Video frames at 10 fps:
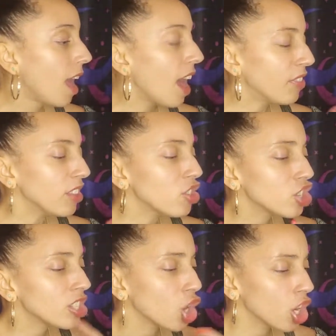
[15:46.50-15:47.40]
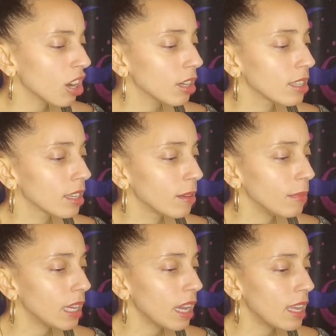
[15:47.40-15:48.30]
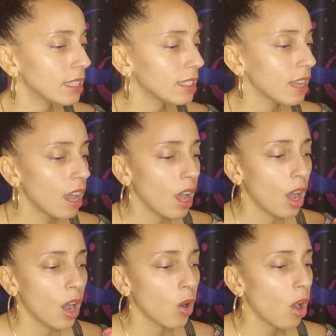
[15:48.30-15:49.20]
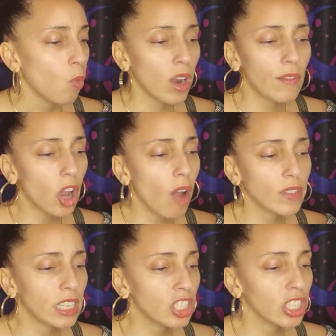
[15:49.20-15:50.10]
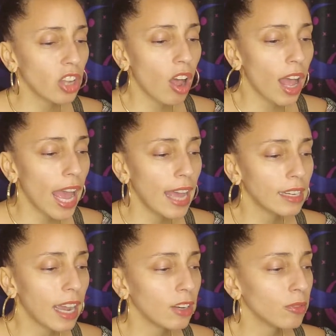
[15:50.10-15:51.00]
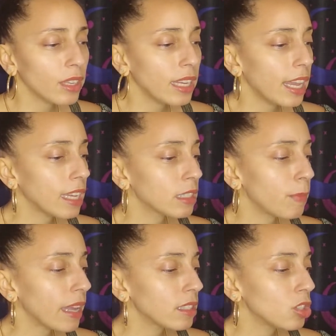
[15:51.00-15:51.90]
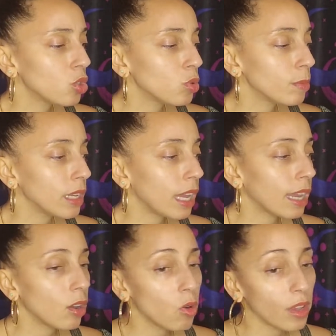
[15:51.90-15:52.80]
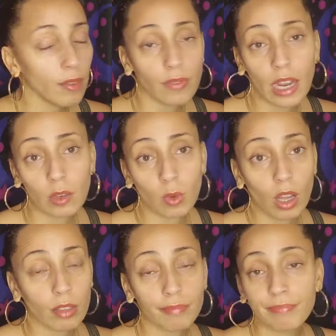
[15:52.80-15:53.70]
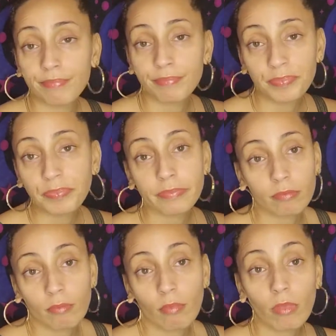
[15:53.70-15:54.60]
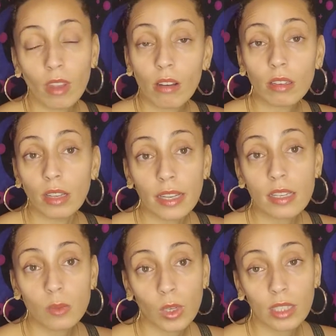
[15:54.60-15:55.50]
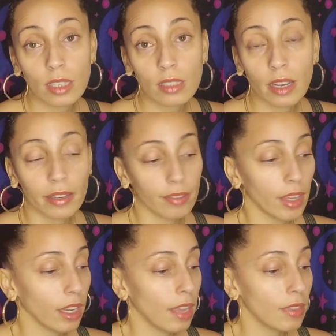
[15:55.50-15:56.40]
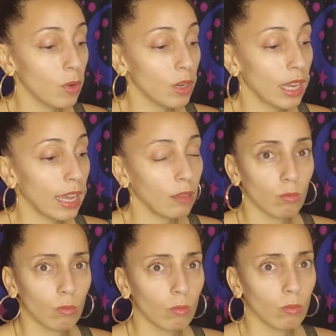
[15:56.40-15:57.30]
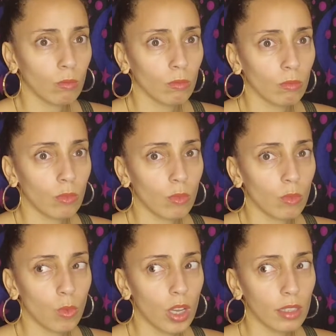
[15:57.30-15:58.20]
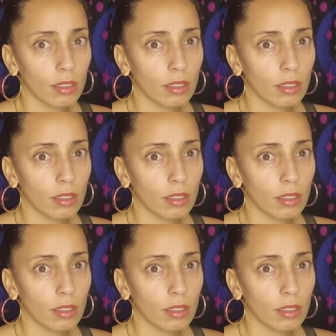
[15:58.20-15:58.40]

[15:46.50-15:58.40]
I think they're just hurt because whatever conversation y'all had, I don't think they expected you to be like, okay, fine, well, it is what it is kind of thing. And they were like, what?